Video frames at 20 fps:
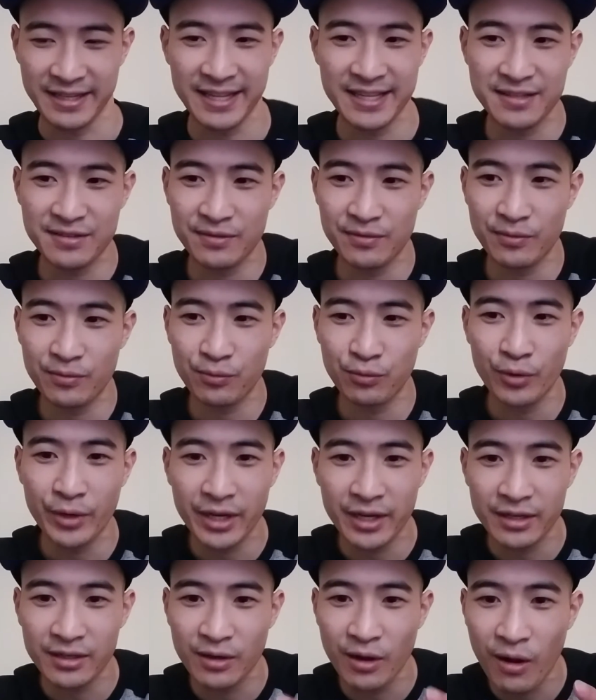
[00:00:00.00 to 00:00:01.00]
It's
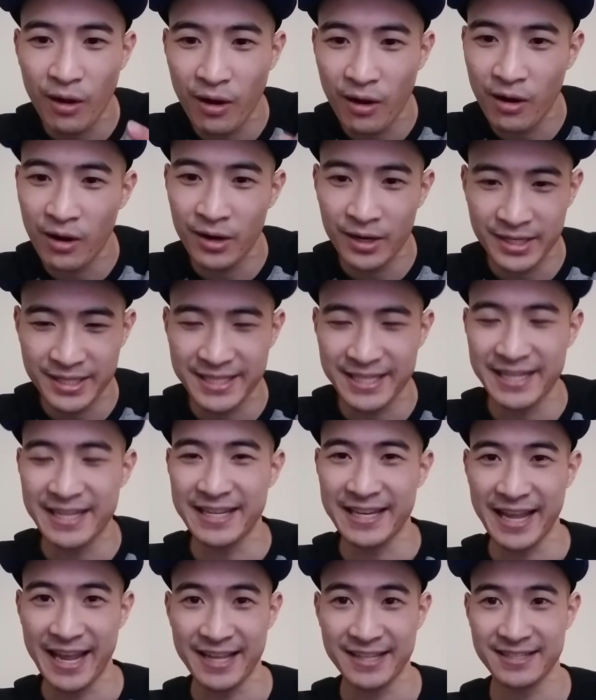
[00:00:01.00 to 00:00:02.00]
freaking hard to
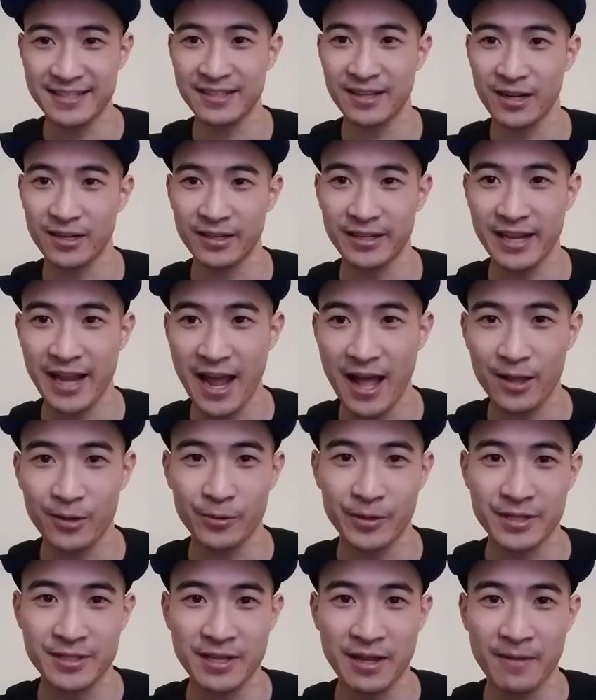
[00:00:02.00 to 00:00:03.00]
eat 1800
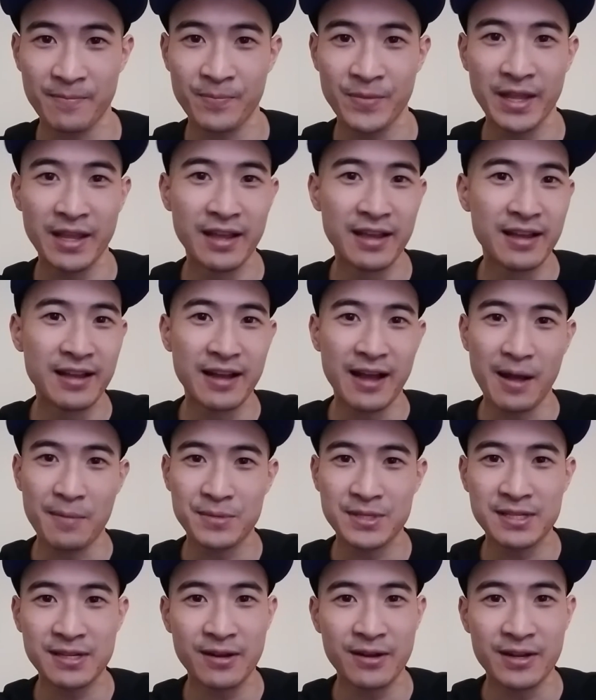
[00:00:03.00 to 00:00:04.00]
calories. I'm
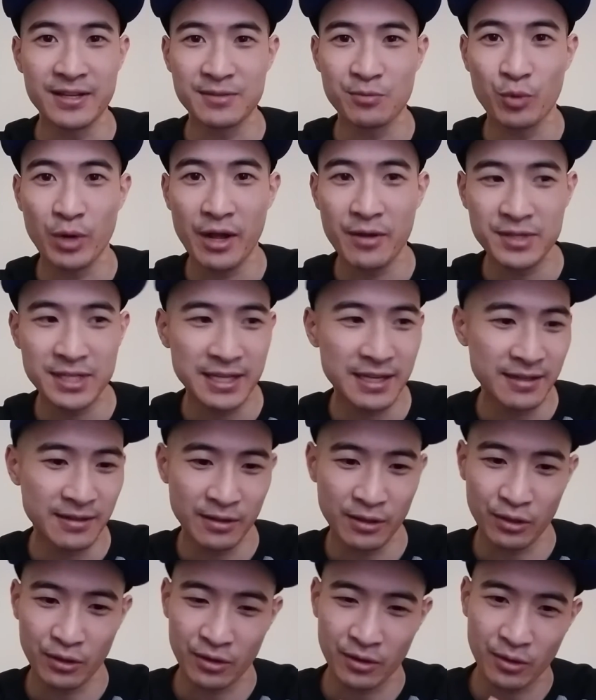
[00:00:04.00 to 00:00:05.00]
serious. When I was
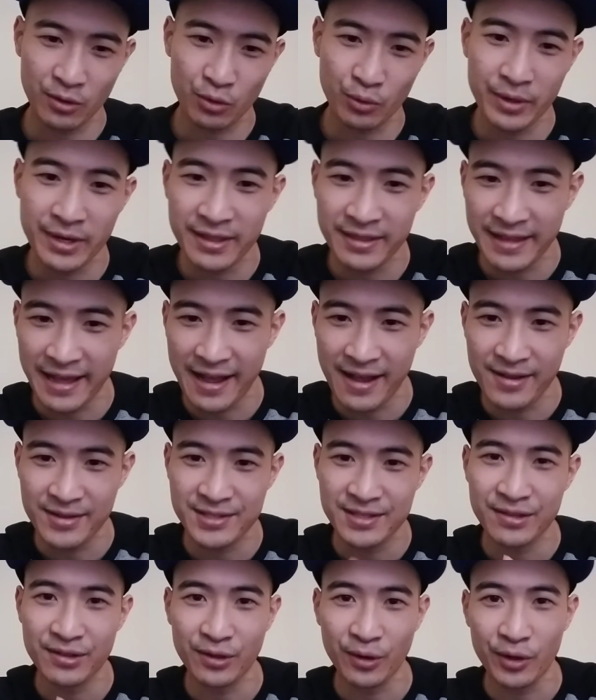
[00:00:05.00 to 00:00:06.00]
eating
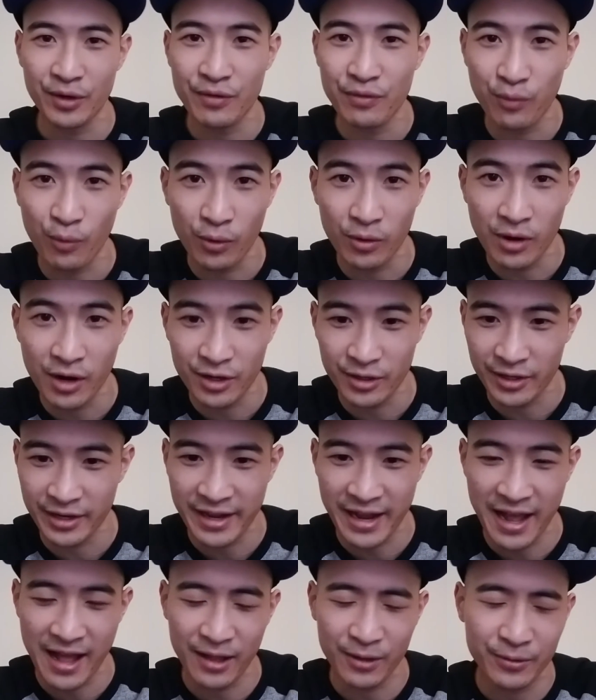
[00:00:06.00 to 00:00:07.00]
3000, 3400
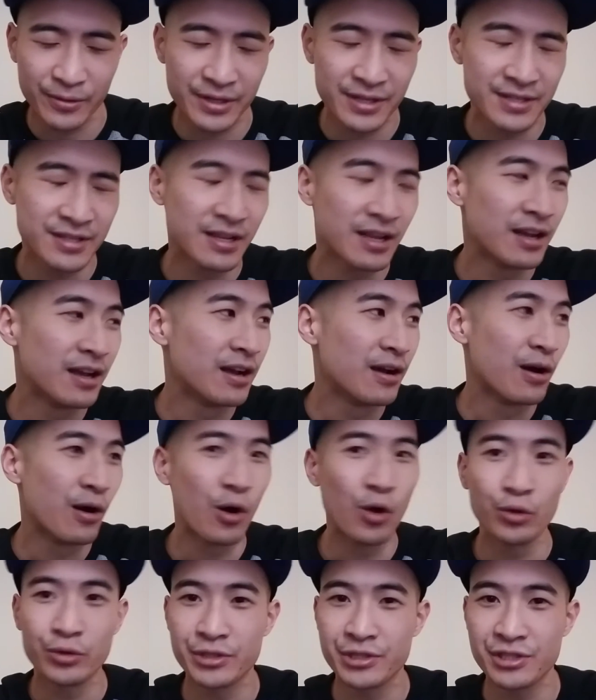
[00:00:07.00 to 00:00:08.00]
calories,
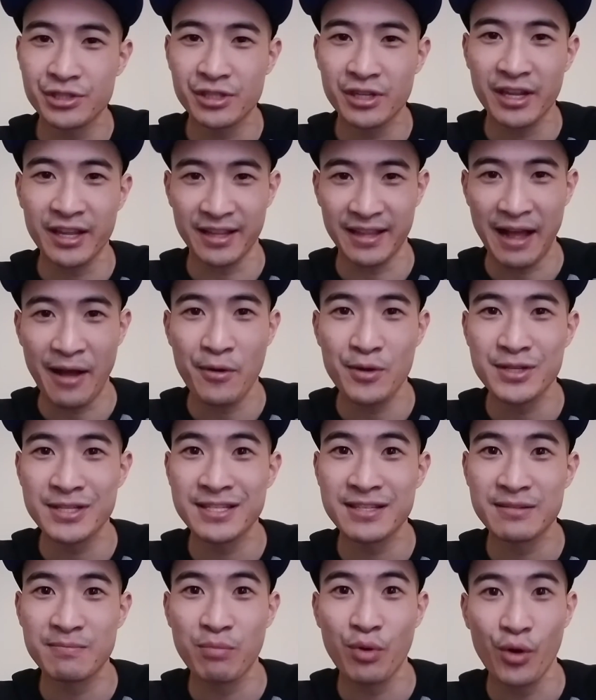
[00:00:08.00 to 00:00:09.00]
holy shit, I was
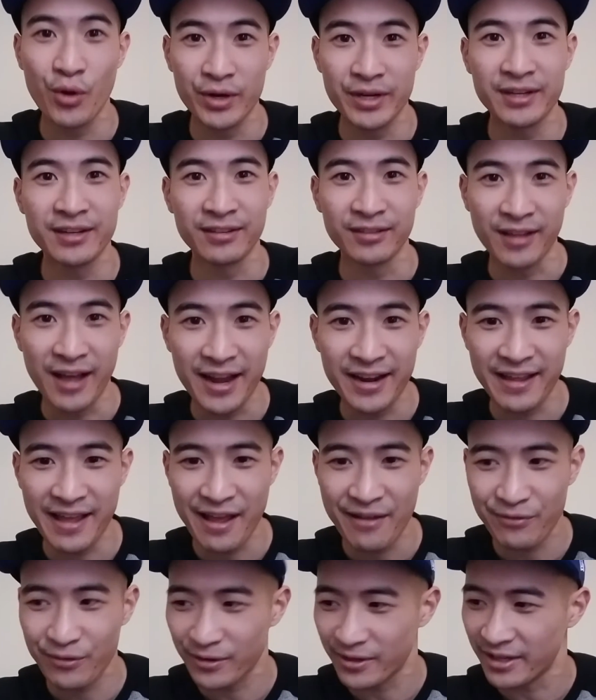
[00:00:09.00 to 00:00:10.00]
putting a lot of
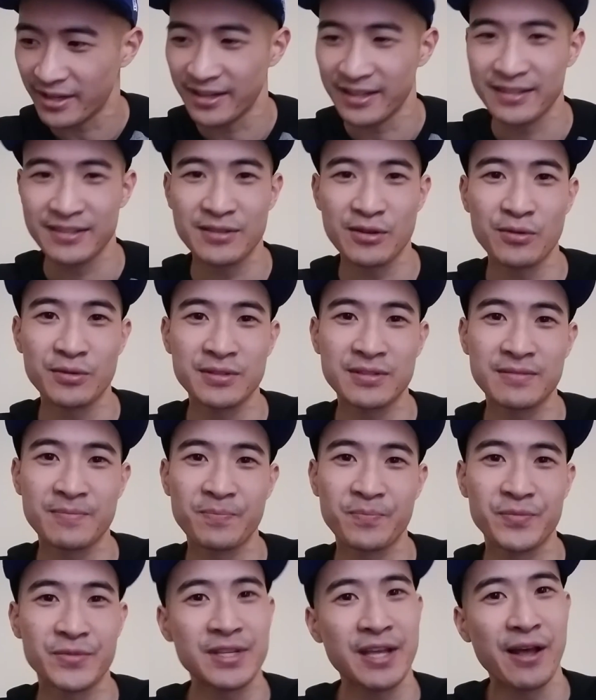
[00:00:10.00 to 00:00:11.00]
effort in it. Don't
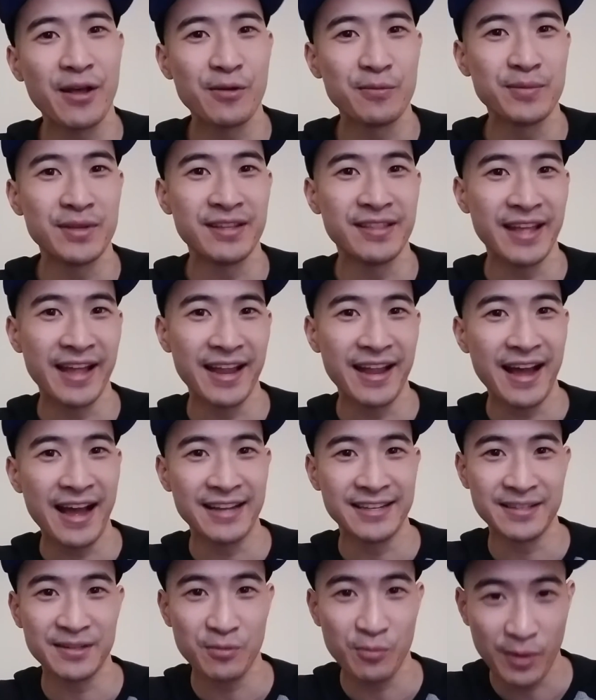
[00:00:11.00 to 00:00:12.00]
tell me that
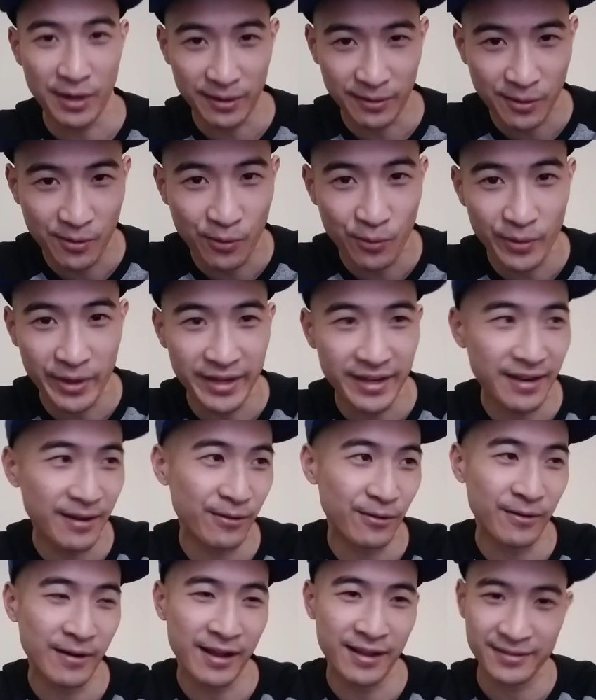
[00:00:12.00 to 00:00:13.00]
I didn't want to quit at
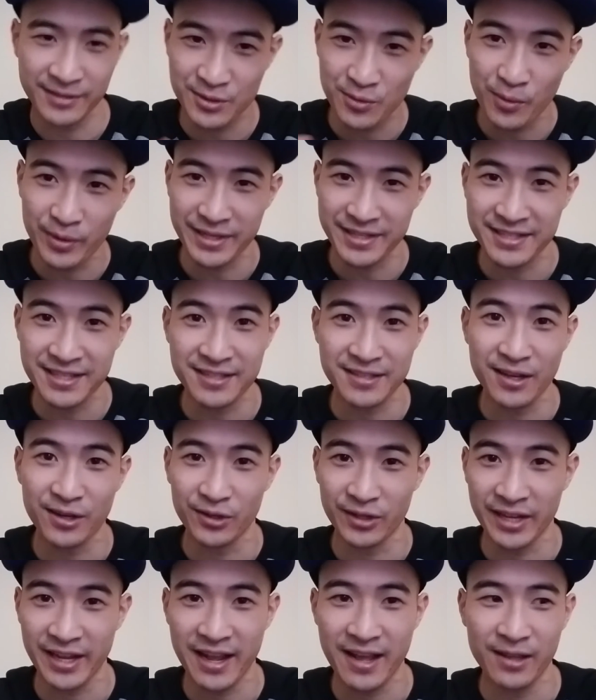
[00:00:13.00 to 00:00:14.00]
around
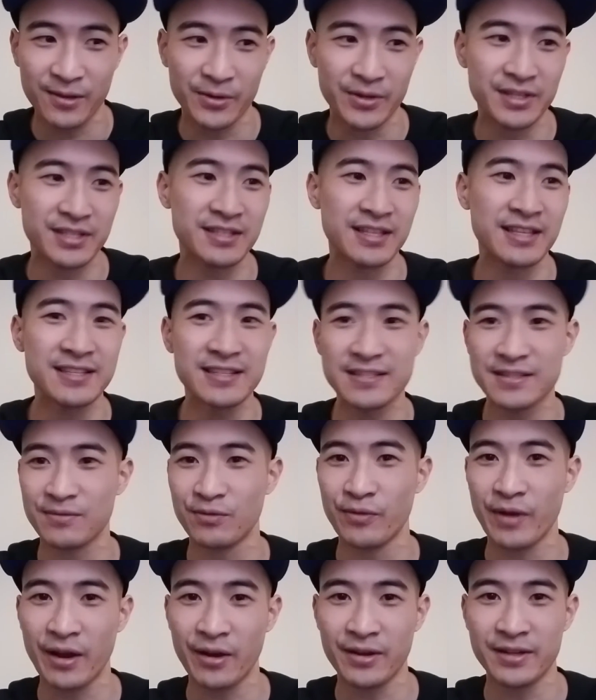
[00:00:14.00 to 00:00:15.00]
2600 calories. This is
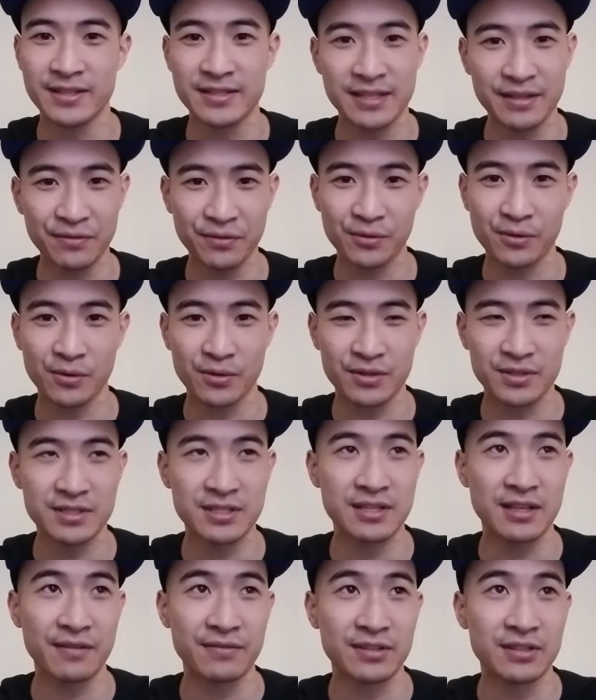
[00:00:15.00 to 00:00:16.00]
very difficult
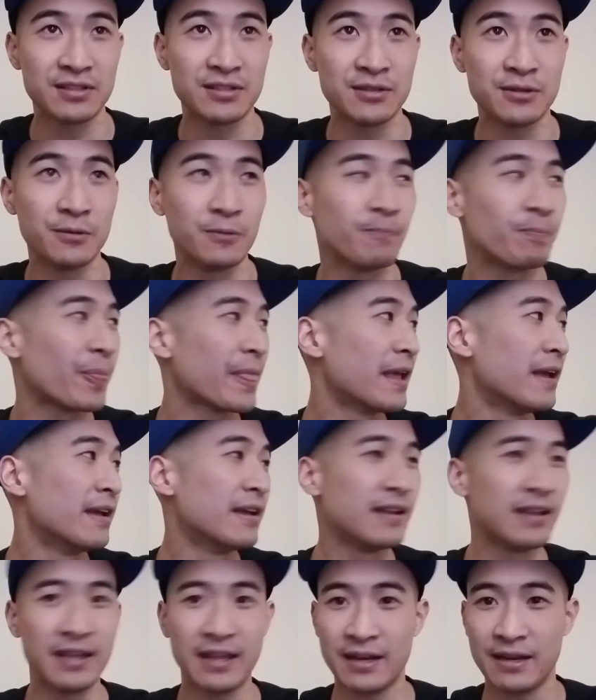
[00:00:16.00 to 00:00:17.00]
stuff to do.
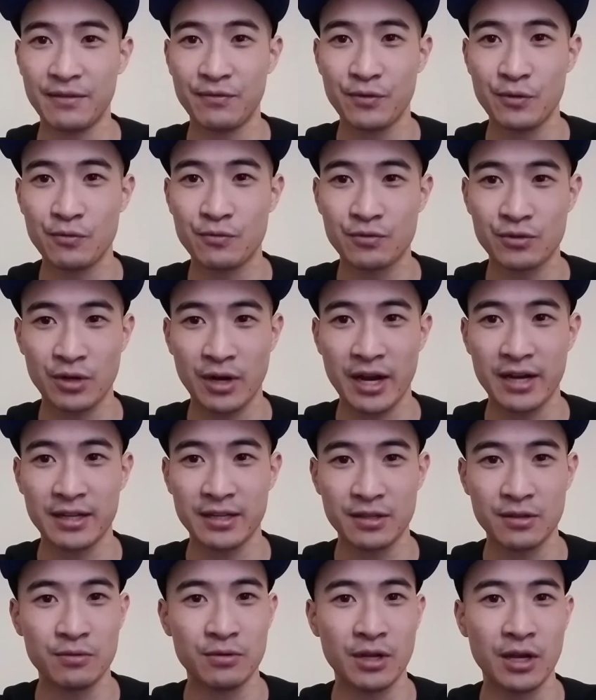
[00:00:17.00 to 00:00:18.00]
And if you've tried
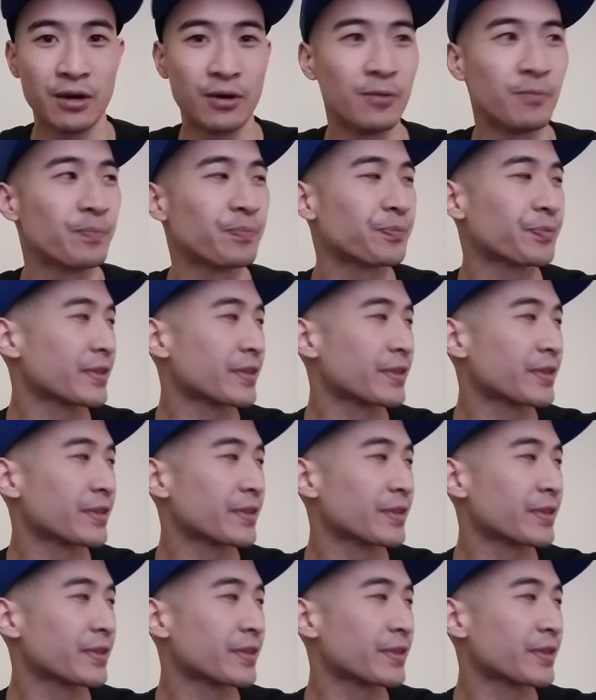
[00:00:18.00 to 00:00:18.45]
it, you know.